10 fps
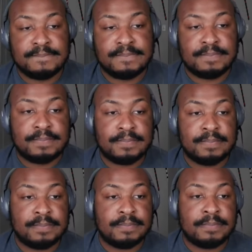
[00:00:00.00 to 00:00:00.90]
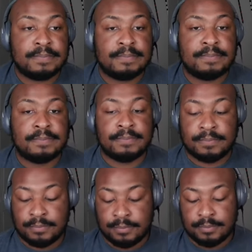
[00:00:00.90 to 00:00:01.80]

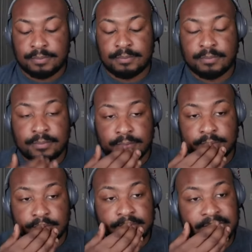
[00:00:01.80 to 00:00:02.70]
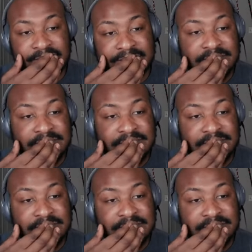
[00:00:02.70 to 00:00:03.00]
(silent)